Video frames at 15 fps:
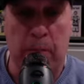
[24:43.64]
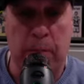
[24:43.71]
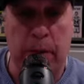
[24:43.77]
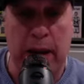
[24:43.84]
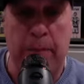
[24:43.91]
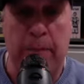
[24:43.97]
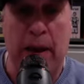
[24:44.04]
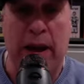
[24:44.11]

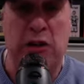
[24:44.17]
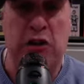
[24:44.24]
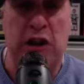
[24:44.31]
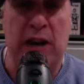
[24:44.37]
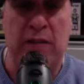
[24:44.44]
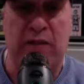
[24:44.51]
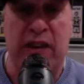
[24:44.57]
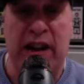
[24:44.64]
Big
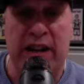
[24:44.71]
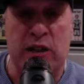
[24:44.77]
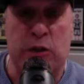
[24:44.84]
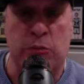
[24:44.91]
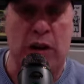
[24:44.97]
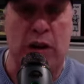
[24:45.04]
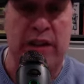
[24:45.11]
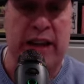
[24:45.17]
Jet fan. His
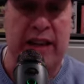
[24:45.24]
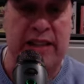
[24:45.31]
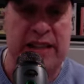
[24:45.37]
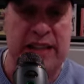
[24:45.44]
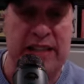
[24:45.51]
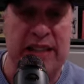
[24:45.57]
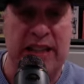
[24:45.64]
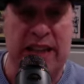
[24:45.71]
brother had
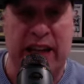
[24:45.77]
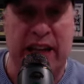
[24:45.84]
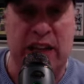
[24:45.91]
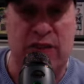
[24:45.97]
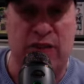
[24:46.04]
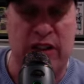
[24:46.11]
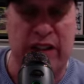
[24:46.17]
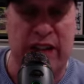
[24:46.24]
season tickets
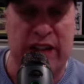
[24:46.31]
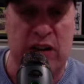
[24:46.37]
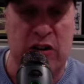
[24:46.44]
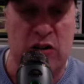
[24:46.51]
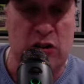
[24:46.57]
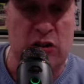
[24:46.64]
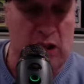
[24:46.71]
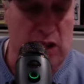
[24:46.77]
for
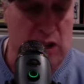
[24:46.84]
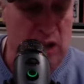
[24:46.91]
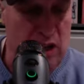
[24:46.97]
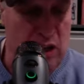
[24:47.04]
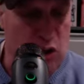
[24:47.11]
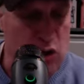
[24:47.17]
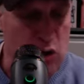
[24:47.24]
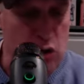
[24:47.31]
years.
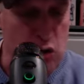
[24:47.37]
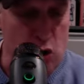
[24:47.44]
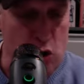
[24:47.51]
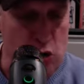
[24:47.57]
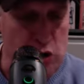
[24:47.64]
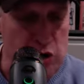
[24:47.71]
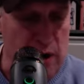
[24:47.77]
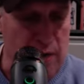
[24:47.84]

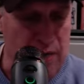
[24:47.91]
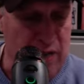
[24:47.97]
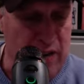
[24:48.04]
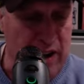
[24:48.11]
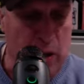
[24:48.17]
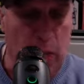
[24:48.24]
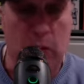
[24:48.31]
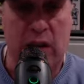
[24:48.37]
Huge Jet
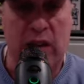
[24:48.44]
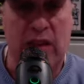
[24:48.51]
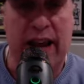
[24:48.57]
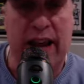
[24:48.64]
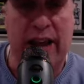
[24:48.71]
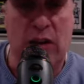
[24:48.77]
fan. I want to thank